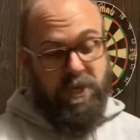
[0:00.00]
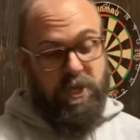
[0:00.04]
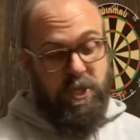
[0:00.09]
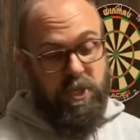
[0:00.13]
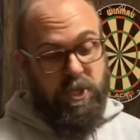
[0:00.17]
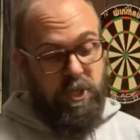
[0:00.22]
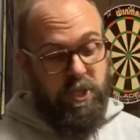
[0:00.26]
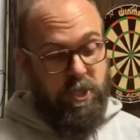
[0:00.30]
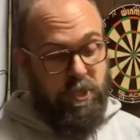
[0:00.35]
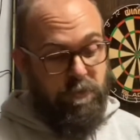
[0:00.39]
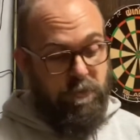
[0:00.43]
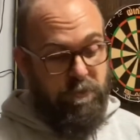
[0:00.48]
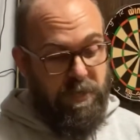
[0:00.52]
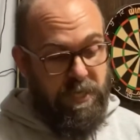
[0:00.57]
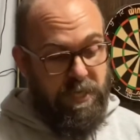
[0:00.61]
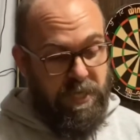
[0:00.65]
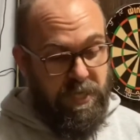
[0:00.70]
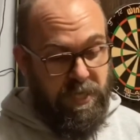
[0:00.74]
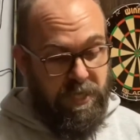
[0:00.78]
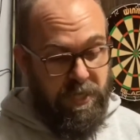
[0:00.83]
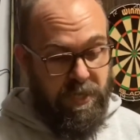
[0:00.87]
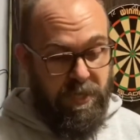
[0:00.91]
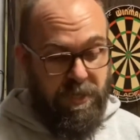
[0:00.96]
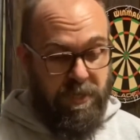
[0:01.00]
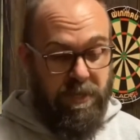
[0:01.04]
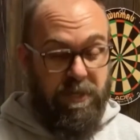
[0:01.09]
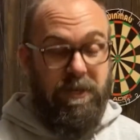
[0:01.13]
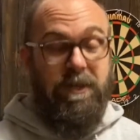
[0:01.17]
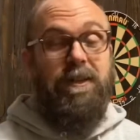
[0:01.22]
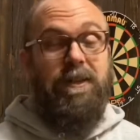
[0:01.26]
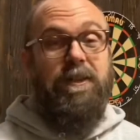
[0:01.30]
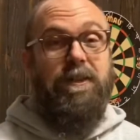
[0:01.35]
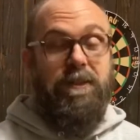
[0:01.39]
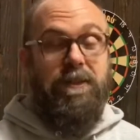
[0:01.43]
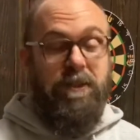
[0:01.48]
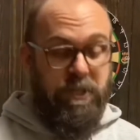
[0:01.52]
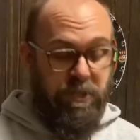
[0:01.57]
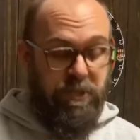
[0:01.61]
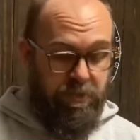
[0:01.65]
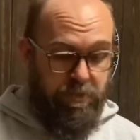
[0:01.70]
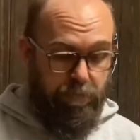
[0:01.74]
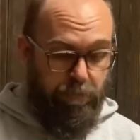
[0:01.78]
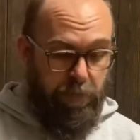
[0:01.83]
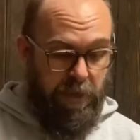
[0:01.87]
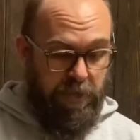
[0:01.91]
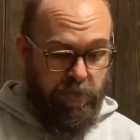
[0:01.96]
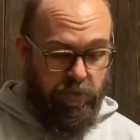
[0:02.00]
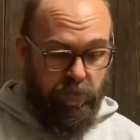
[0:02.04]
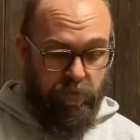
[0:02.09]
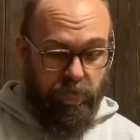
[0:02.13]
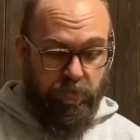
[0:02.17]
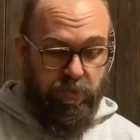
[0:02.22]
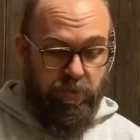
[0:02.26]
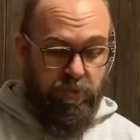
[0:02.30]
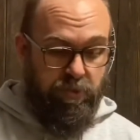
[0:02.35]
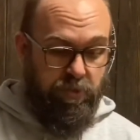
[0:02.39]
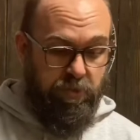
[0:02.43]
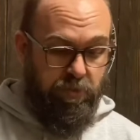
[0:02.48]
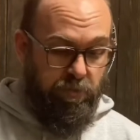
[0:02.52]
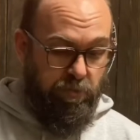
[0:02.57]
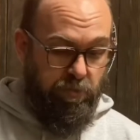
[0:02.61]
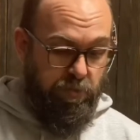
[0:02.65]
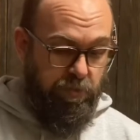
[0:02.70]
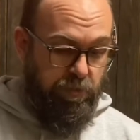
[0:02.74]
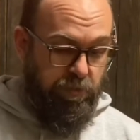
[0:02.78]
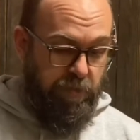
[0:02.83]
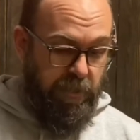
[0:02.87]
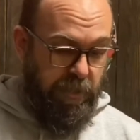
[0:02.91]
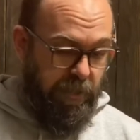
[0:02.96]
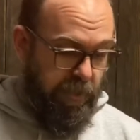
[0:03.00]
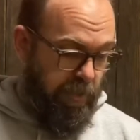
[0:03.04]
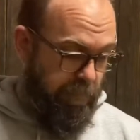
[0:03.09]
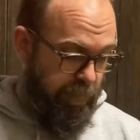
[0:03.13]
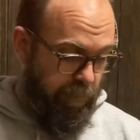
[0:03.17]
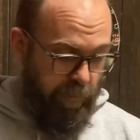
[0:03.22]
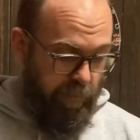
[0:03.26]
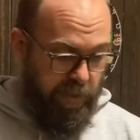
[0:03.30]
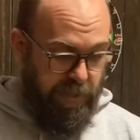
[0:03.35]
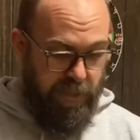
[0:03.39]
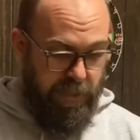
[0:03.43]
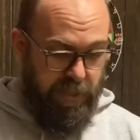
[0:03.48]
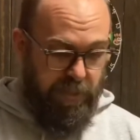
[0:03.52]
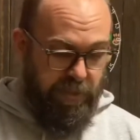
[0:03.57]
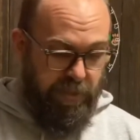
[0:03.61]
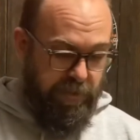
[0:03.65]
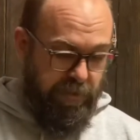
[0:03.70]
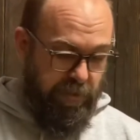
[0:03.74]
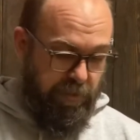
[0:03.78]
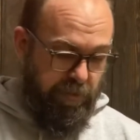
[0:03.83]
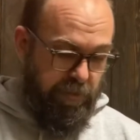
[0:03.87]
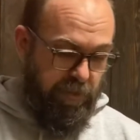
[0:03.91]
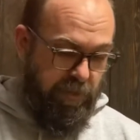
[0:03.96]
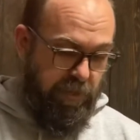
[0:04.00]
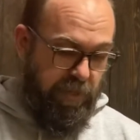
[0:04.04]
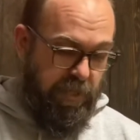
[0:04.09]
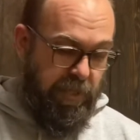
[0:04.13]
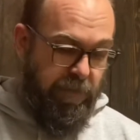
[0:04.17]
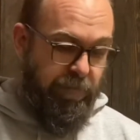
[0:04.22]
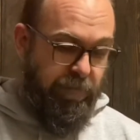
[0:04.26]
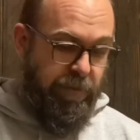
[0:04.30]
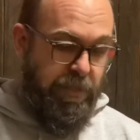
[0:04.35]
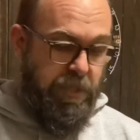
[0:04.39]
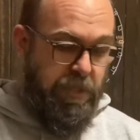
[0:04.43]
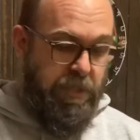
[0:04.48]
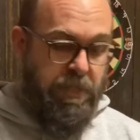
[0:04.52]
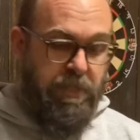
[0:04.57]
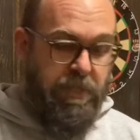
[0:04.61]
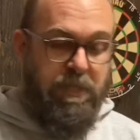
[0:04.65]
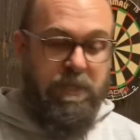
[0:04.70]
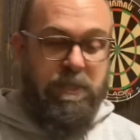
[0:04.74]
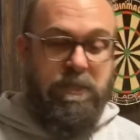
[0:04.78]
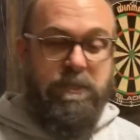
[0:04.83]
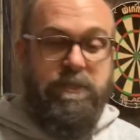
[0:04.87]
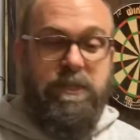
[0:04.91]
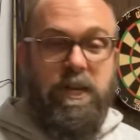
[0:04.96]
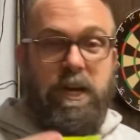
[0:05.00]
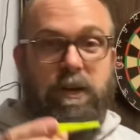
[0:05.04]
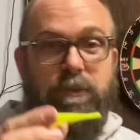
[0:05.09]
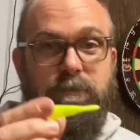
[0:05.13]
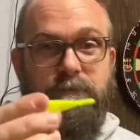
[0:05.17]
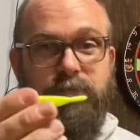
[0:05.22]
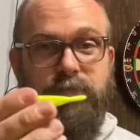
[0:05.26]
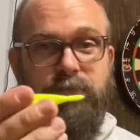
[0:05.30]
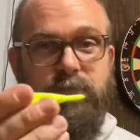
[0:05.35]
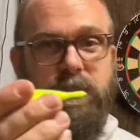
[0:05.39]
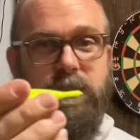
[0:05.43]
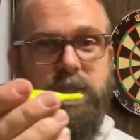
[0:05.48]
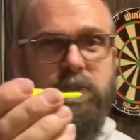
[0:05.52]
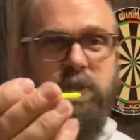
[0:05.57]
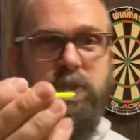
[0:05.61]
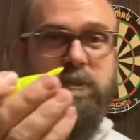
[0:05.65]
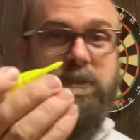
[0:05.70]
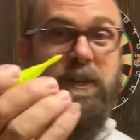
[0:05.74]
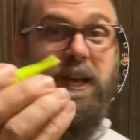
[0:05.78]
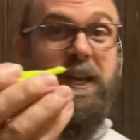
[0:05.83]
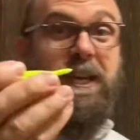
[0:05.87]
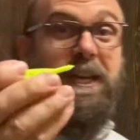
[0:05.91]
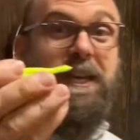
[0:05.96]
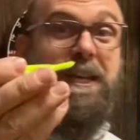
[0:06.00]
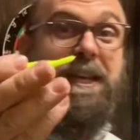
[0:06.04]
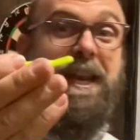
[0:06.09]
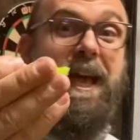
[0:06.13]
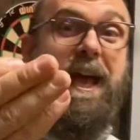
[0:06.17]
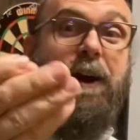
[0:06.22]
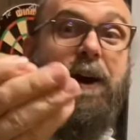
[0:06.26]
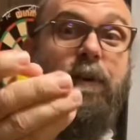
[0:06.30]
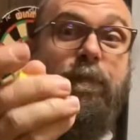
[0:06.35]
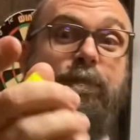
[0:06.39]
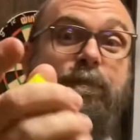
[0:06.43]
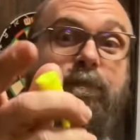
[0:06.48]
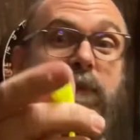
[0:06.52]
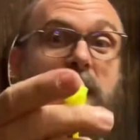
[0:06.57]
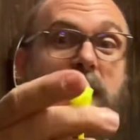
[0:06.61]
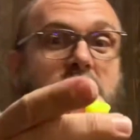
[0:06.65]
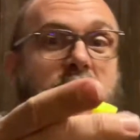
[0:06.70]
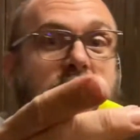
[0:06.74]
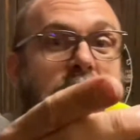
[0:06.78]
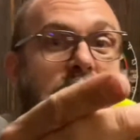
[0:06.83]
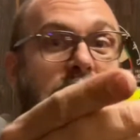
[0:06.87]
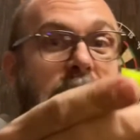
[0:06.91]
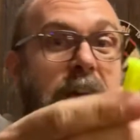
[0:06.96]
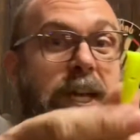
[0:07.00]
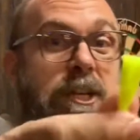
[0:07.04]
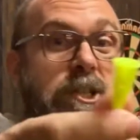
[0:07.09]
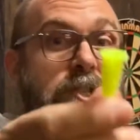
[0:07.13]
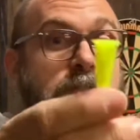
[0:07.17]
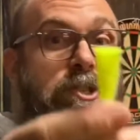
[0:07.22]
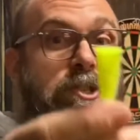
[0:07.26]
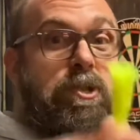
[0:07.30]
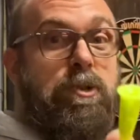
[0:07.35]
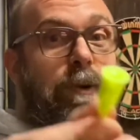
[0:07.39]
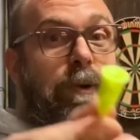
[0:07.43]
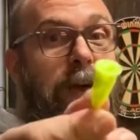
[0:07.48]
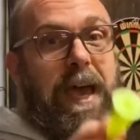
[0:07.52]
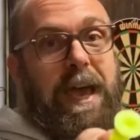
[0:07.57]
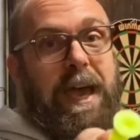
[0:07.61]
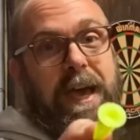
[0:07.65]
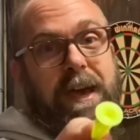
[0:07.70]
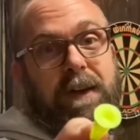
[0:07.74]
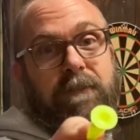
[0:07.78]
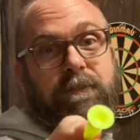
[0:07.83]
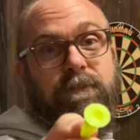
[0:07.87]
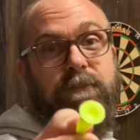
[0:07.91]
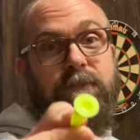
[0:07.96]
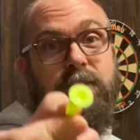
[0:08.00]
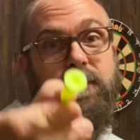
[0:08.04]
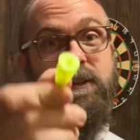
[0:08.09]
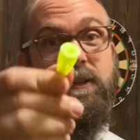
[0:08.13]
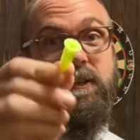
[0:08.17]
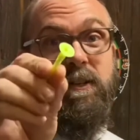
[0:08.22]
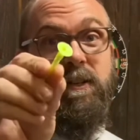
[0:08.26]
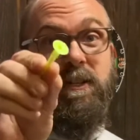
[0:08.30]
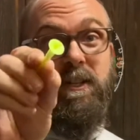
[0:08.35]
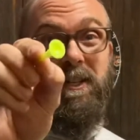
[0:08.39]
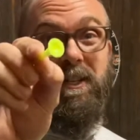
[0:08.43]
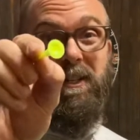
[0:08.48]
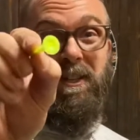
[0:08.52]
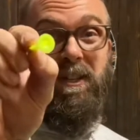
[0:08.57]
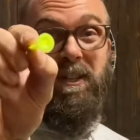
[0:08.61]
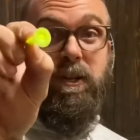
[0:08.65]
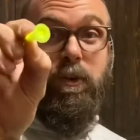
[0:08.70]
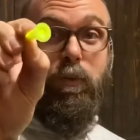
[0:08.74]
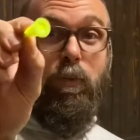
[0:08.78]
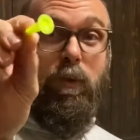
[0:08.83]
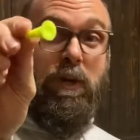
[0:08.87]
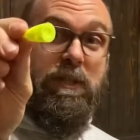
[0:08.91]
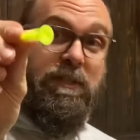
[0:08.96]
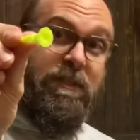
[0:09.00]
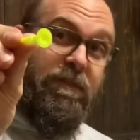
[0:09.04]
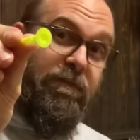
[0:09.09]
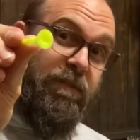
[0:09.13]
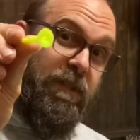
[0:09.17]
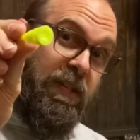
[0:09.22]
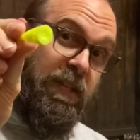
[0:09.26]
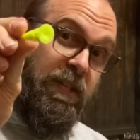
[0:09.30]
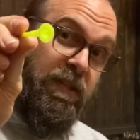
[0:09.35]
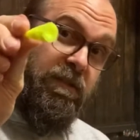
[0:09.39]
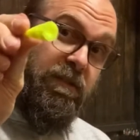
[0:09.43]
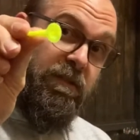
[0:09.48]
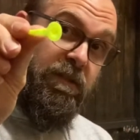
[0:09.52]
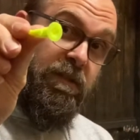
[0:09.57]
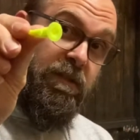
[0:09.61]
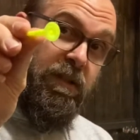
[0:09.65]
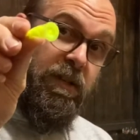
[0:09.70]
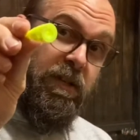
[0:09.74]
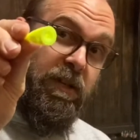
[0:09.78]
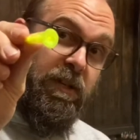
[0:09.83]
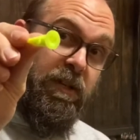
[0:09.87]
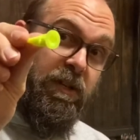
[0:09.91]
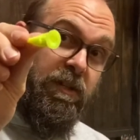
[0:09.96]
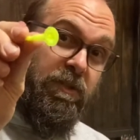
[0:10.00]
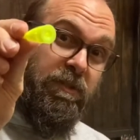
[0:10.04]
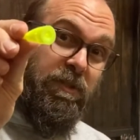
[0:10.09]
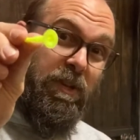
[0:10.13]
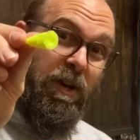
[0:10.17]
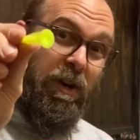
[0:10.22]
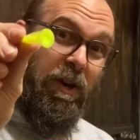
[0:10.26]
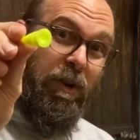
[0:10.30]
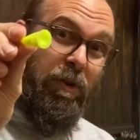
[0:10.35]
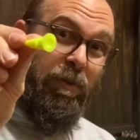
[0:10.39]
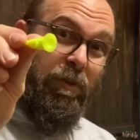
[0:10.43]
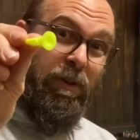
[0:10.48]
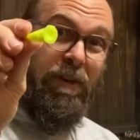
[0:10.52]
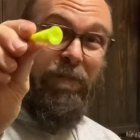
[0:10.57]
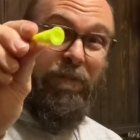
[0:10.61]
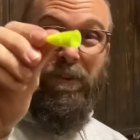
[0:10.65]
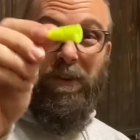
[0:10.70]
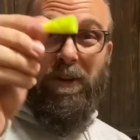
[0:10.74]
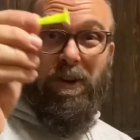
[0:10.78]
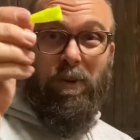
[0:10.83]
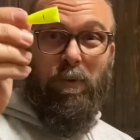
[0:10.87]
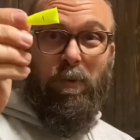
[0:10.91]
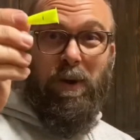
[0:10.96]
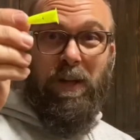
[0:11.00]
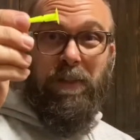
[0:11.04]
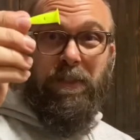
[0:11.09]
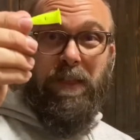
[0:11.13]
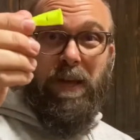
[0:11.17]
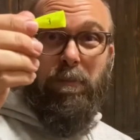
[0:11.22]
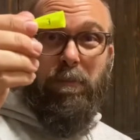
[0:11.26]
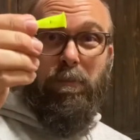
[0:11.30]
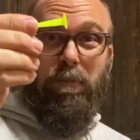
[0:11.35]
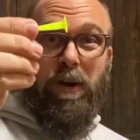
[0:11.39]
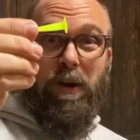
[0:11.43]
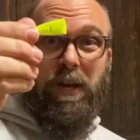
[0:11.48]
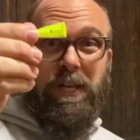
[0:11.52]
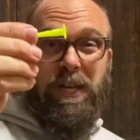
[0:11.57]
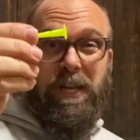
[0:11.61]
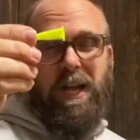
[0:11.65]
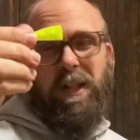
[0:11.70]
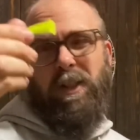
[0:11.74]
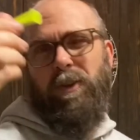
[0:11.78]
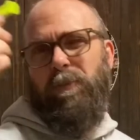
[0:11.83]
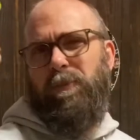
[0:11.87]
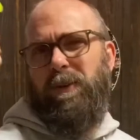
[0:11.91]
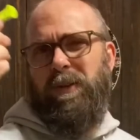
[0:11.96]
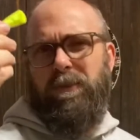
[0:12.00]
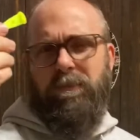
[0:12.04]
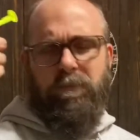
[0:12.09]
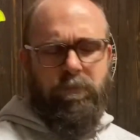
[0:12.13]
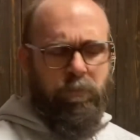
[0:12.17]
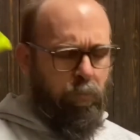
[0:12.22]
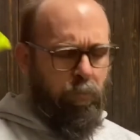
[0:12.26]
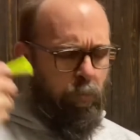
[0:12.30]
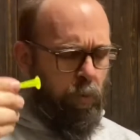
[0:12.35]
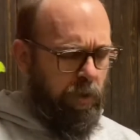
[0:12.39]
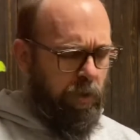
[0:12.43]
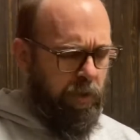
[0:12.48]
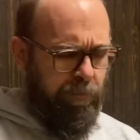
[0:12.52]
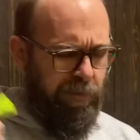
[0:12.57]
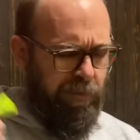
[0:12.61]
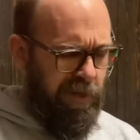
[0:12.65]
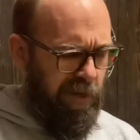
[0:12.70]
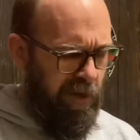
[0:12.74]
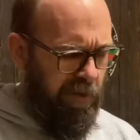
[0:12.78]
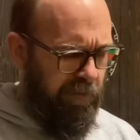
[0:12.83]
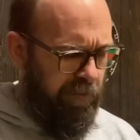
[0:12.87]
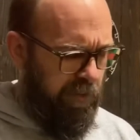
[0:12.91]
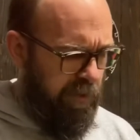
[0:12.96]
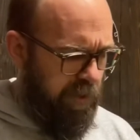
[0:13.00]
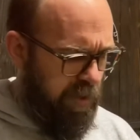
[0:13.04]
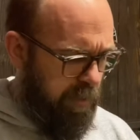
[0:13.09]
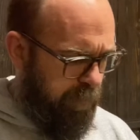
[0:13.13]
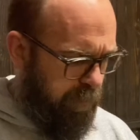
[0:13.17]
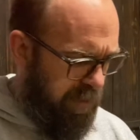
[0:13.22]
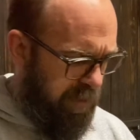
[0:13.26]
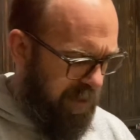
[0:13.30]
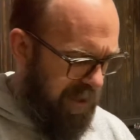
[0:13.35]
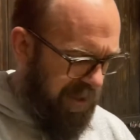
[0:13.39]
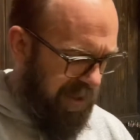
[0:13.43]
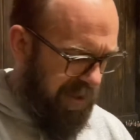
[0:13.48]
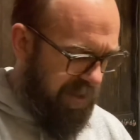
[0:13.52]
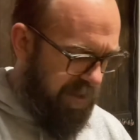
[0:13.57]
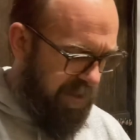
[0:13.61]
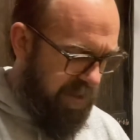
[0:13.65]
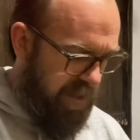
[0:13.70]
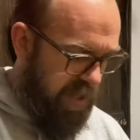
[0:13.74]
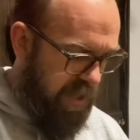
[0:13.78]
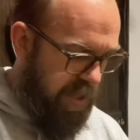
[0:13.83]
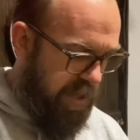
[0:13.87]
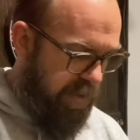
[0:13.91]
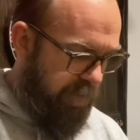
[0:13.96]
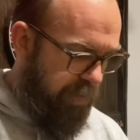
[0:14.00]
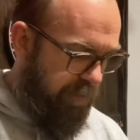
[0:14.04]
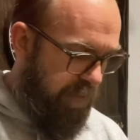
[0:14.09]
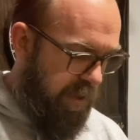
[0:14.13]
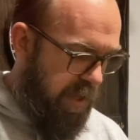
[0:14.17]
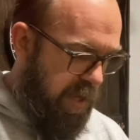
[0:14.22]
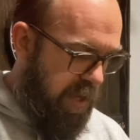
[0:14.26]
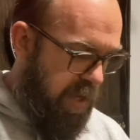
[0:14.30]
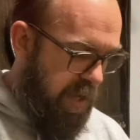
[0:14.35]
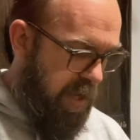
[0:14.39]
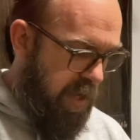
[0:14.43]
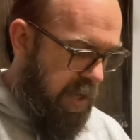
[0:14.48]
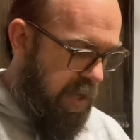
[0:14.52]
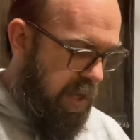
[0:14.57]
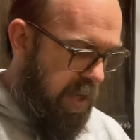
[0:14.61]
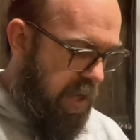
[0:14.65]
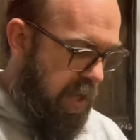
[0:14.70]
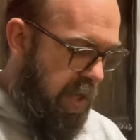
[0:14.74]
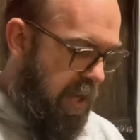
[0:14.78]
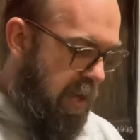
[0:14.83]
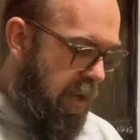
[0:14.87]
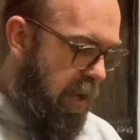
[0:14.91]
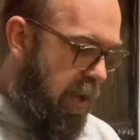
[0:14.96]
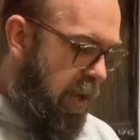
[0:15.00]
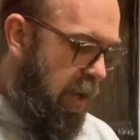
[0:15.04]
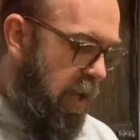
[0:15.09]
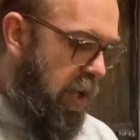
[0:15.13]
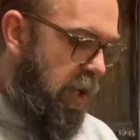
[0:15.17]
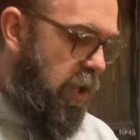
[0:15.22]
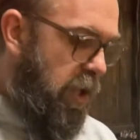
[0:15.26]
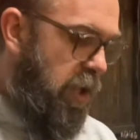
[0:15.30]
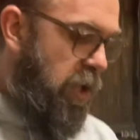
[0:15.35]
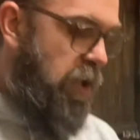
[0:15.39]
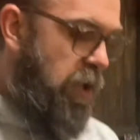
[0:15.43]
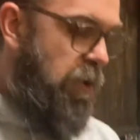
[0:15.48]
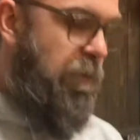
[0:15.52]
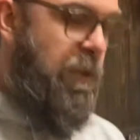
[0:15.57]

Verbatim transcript: you need the special screw that comes with it. Let's get rid of that. So this looks like it. Now, they do have clear ones of these. So if you don't want that bright yellow, but we're gonna be covering it up, you're not gonna see it. You